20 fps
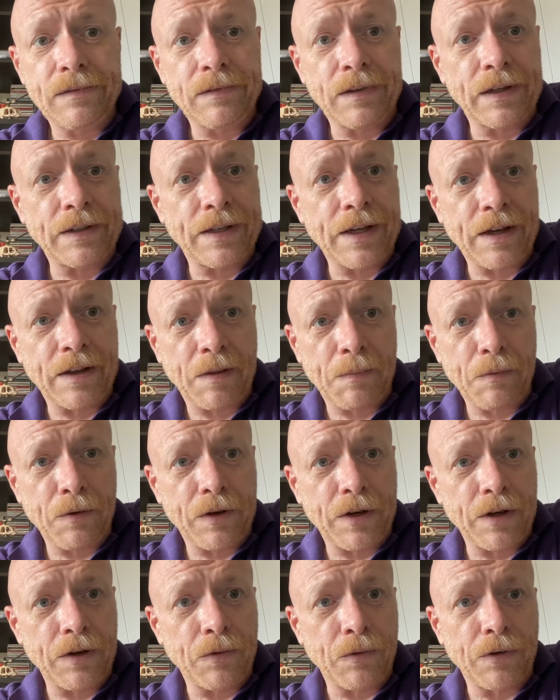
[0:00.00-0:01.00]
a
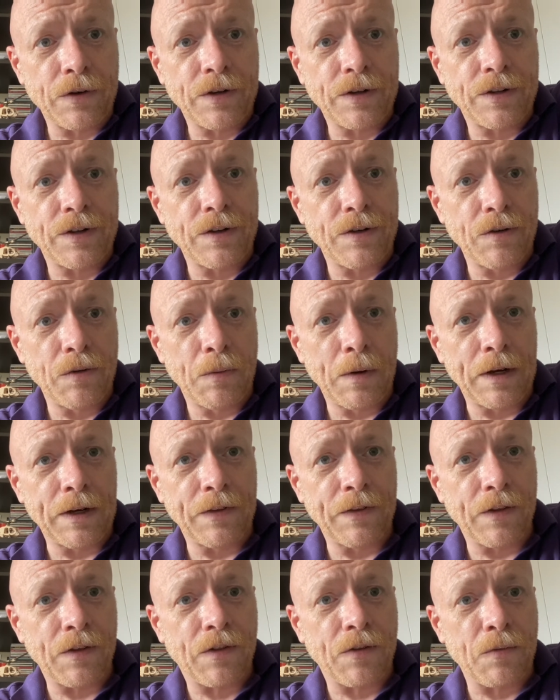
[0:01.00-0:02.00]
textbook in order to do well
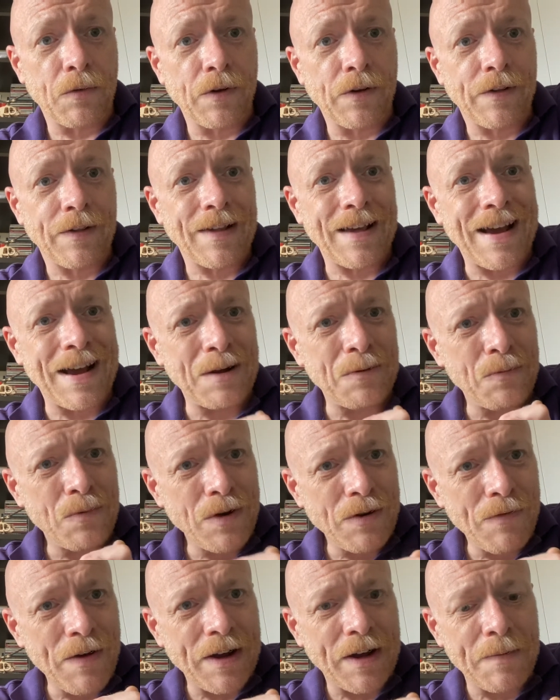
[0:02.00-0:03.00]
in this course. I
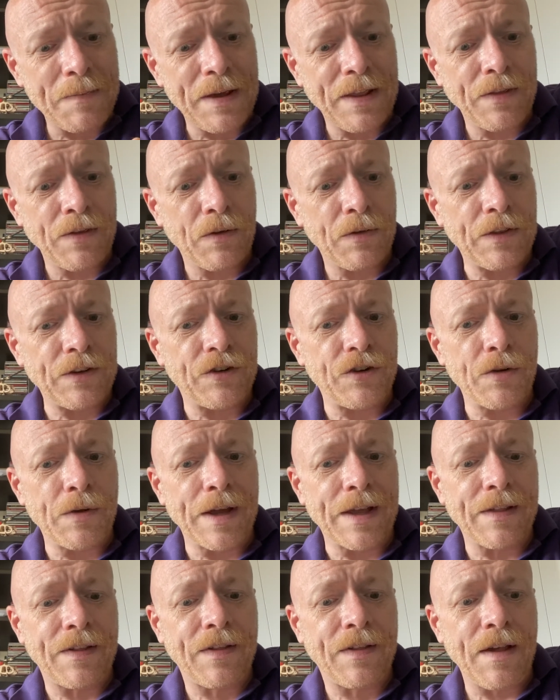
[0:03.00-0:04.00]
would recommend, though, that you
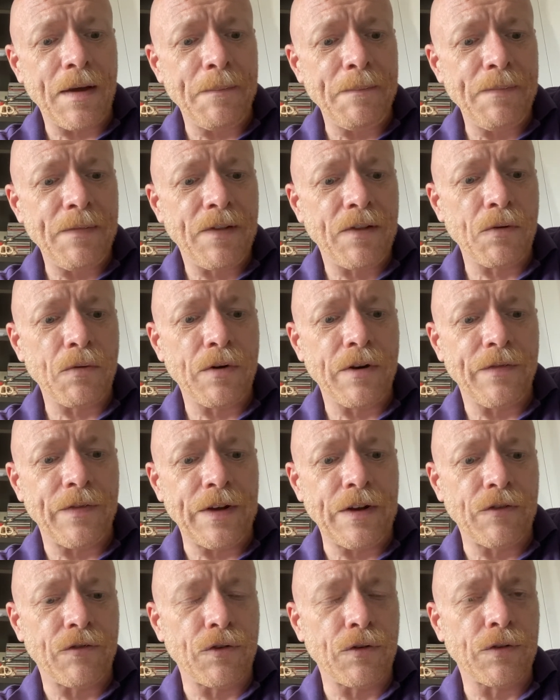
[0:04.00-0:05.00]
get some sort of
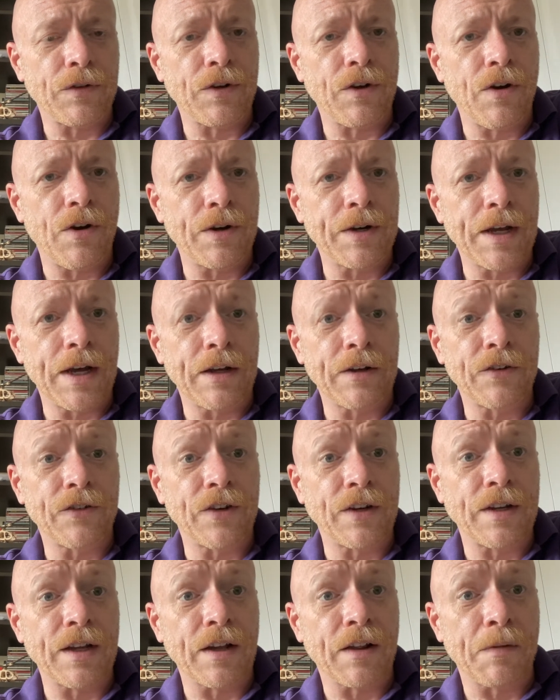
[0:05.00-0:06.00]
intro to
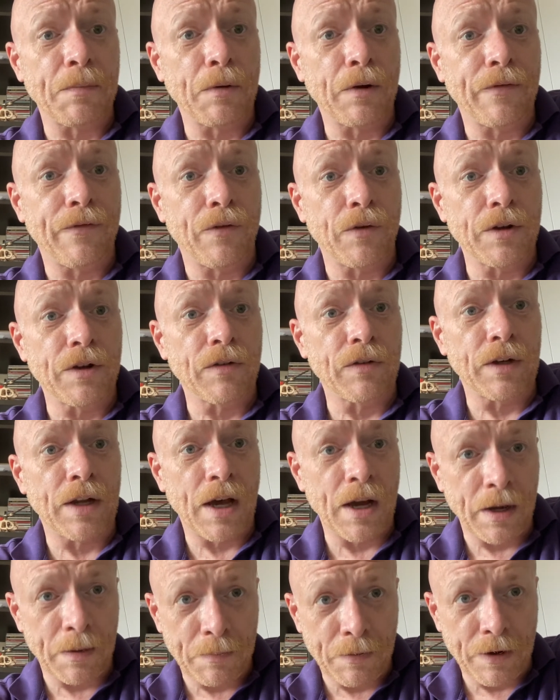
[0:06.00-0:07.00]
audiology textbook for your
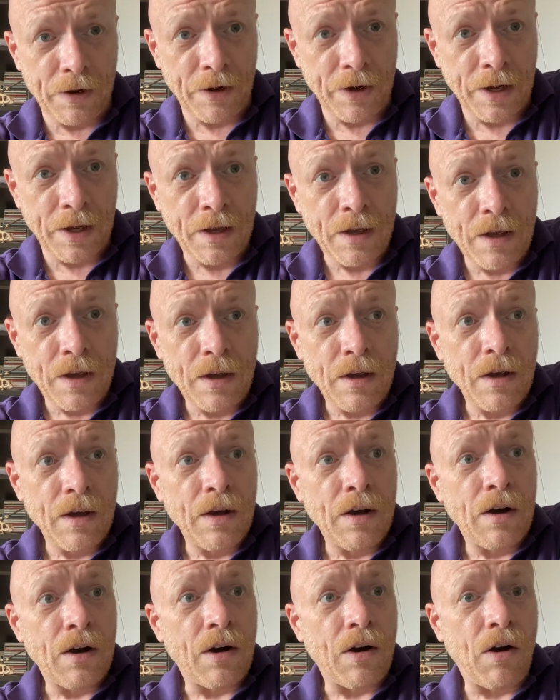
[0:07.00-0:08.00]
library.
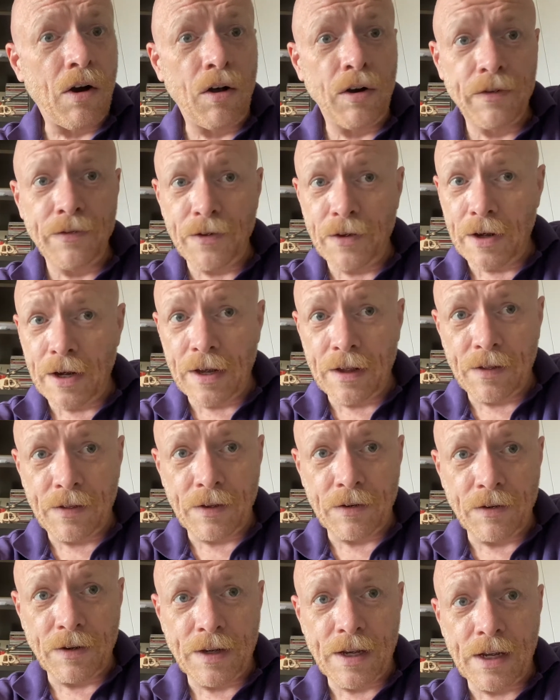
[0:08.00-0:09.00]
All of you guys
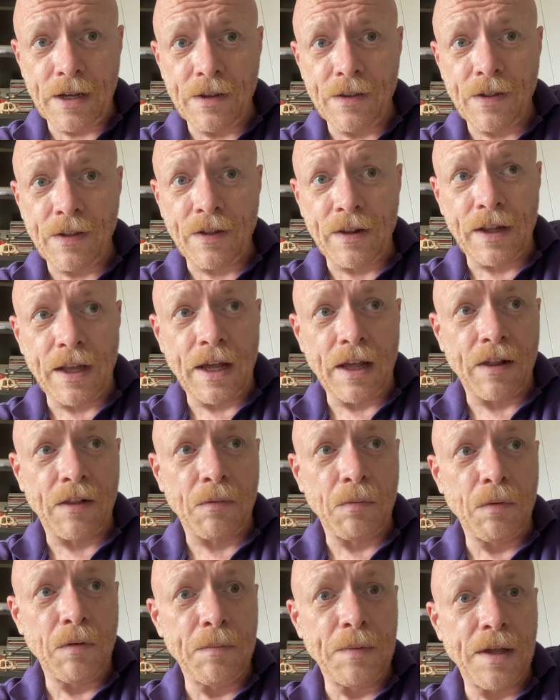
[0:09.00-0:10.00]
that are taking this class
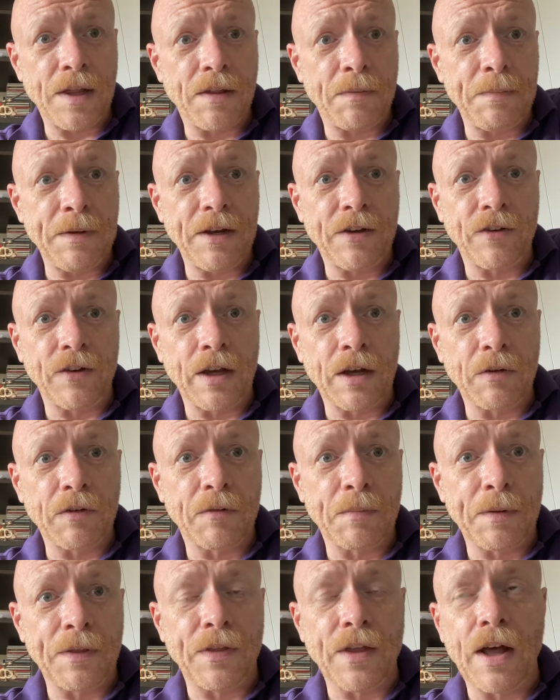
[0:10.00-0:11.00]
will be
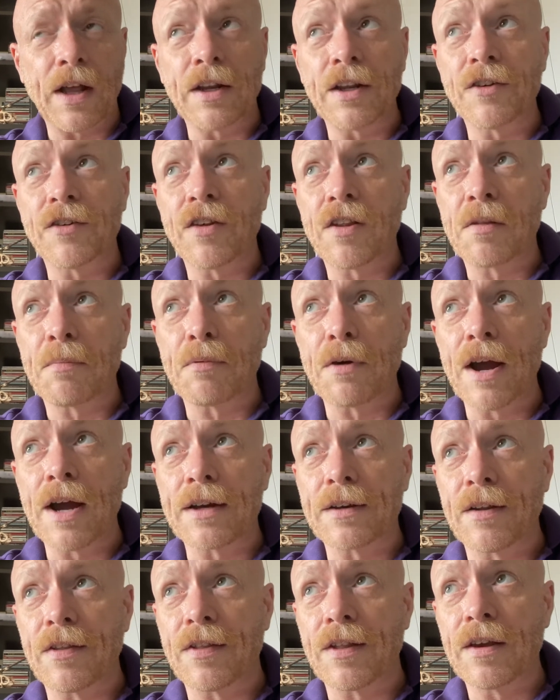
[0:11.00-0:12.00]
speech-language pathologists
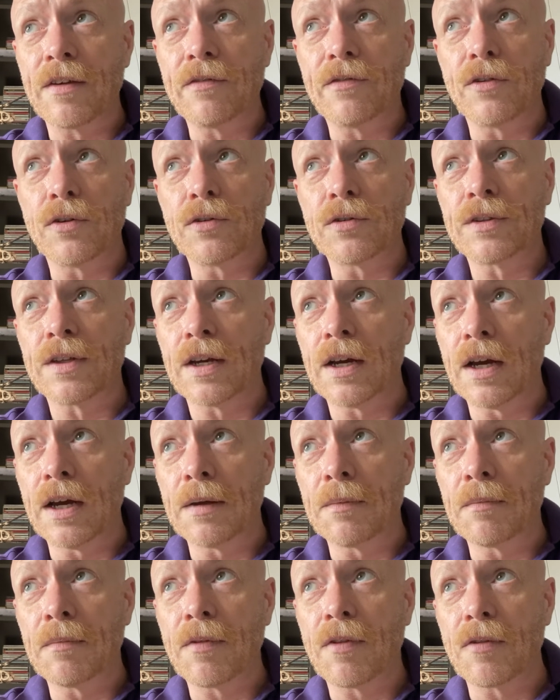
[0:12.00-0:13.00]
practicing
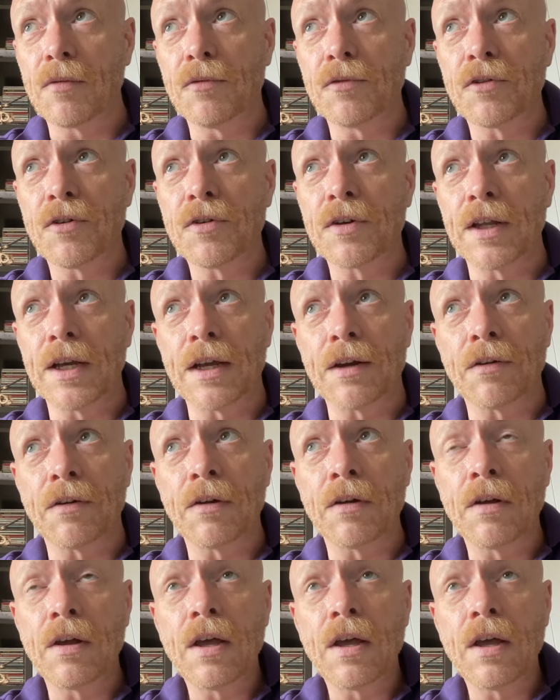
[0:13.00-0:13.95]
full-time sooner or later,